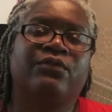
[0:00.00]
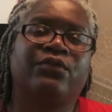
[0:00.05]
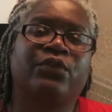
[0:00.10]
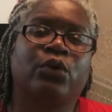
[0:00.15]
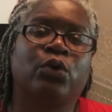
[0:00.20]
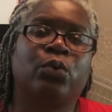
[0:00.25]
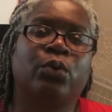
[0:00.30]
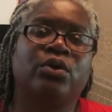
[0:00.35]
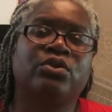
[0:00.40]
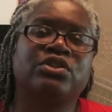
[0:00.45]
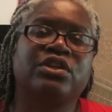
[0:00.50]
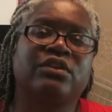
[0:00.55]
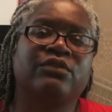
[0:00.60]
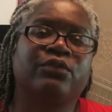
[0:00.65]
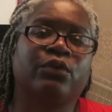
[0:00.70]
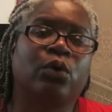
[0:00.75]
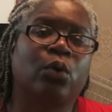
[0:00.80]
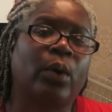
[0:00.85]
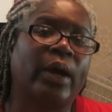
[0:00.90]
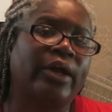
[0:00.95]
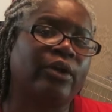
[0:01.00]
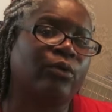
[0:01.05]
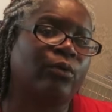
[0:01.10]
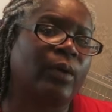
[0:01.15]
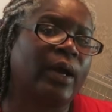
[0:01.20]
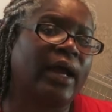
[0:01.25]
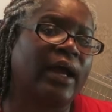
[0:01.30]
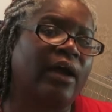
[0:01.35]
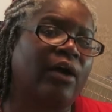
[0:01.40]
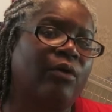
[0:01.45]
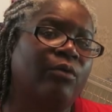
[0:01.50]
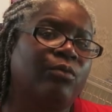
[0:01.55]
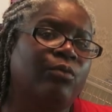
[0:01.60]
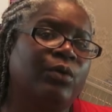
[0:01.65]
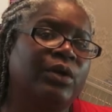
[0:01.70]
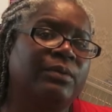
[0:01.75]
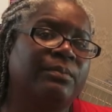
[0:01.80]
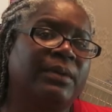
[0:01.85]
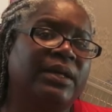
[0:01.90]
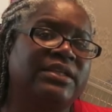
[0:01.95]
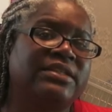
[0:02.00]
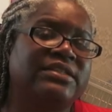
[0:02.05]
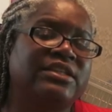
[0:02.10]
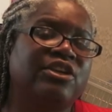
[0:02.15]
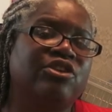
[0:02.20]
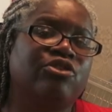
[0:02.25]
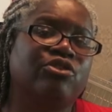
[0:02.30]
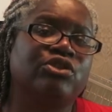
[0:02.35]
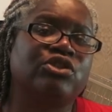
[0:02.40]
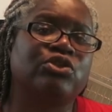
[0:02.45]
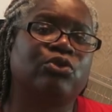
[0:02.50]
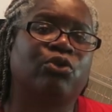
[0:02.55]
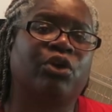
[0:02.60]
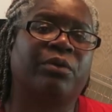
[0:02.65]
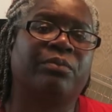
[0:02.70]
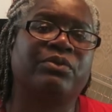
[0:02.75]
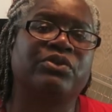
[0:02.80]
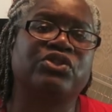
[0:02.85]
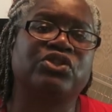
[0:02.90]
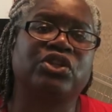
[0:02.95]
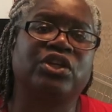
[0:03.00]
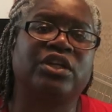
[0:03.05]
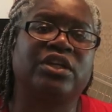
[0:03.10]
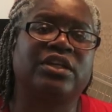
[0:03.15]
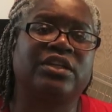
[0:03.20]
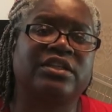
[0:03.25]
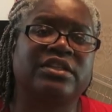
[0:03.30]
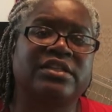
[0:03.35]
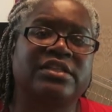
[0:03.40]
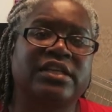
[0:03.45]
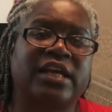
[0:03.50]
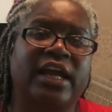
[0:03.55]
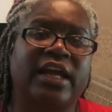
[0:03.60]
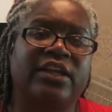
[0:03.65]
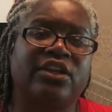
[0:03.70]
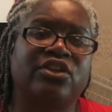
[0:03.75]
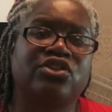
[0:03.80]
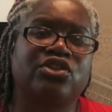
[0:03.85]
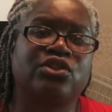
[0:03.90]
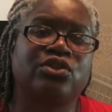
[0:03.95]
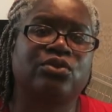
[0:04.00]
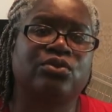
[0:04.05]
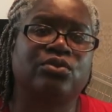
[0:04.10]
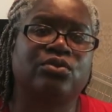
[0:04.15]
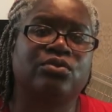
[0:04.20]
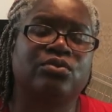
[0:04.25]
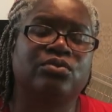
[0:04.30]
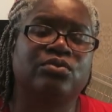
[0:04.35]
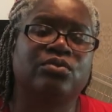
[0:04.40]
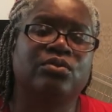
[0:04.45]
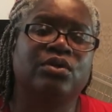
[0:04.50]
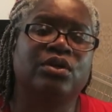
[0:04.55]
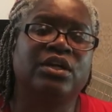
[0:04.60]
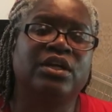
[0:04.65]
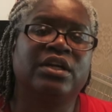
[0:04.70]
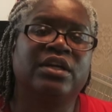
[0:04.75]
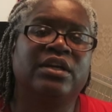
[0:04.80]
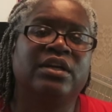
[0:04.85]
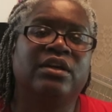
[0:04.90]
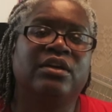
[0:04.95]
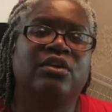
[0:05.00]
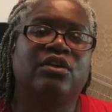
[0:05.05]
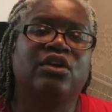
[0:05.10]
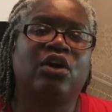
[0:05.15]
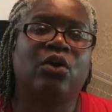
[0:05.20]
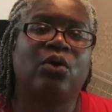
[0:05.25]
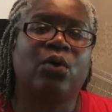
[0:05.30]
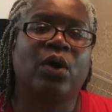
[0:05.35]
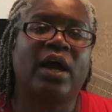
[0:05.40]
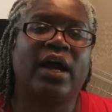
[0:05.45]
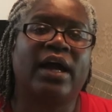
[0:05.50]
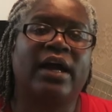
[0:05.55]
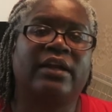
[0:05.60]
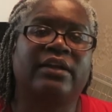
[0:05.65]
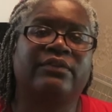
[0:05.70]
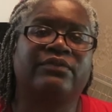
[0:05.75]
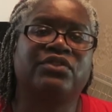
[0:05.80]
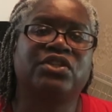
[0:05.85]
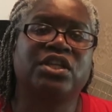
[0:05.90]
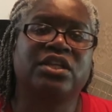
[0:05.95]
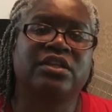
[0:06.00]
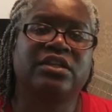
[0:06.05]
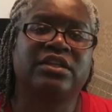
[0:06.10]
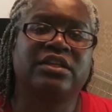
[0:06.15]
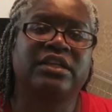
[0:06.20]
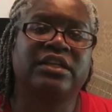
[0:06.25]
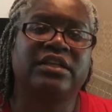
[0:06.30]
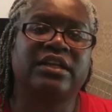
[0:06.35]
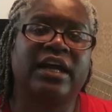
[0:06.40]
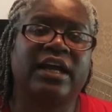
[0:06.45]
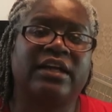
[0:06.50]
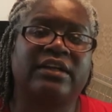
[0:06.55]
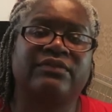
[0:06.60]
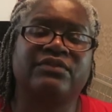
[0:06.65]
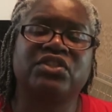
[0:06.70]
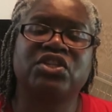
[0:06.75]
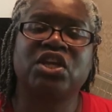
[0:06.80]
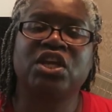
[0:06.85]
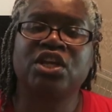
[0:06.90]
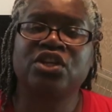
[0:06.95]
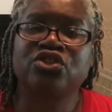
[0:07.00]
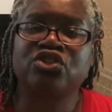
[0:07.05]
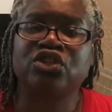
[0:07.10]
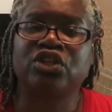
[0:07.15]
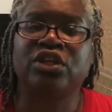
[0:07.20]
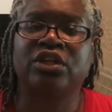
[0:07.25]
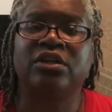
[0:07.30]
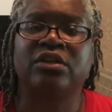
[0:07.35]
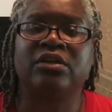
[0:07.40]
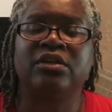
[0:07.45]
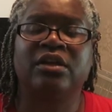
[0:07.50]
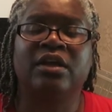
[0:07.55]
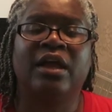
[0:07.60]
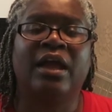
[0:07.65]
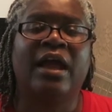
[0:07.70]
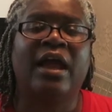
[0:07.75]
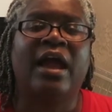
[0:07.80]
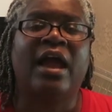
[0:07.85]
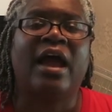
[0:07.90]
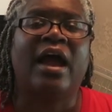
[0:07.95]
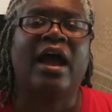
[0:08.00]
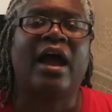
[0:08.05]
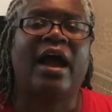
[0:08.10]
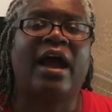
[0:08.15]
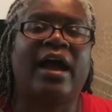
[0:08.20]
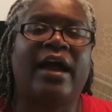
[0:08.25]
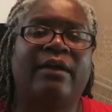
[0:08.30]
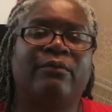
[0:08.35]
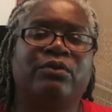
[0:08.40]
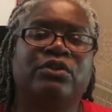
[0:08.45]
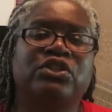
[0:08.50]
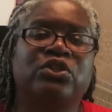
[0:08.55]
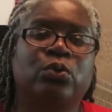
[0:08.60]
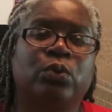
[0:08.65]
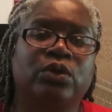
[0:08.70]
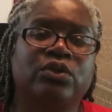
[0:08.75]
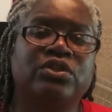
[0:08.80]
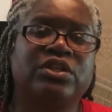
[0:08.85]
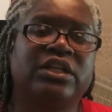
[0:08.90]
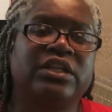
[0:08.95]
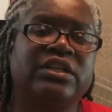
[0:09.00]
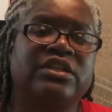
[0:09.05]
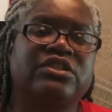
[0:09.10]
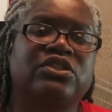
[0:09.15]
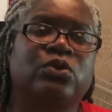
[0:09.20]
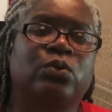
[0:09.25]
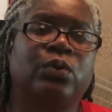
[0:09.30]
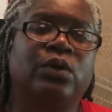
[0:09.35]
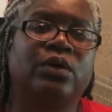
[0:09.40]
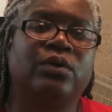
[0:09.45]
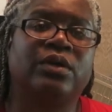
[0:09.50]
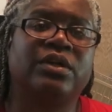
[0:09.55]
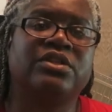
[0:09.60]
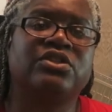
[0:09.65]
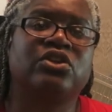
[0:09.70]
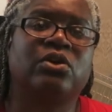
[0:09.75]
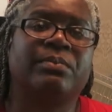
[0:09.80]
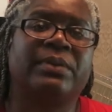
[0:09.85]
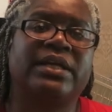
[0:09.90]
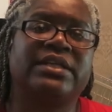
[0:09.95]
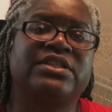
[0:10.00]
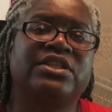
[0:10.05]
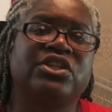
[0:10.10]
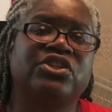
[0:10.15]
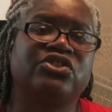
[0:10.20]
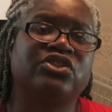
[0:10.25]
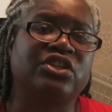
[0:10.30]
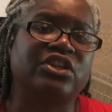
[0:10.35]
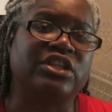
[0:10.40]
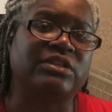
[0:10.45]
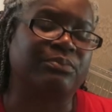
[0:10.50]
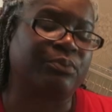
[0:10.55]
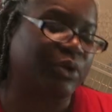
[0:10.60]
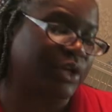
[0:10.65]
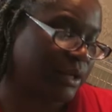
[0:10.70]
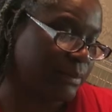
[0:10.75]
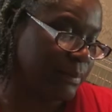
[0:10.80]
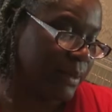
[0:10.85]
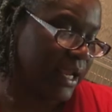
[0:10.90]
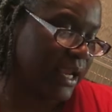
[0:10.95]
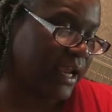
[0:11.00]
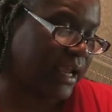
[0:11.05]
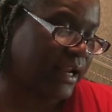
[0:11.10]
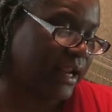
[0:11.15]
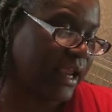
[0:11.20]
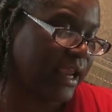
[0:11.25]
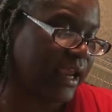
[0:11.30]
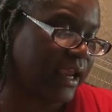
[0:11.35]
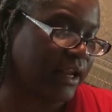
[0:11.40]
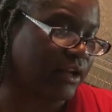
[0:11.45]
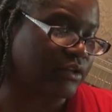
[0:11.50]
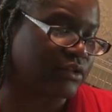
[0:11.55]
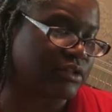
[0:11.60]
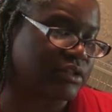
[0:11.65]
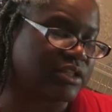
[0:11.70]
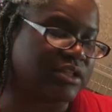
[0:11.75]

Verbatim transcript: for quilting for quite a while when my Singer sewing machine decided to go out of get out of tension I was quilting this quilt and so my tension is pretty bad. I had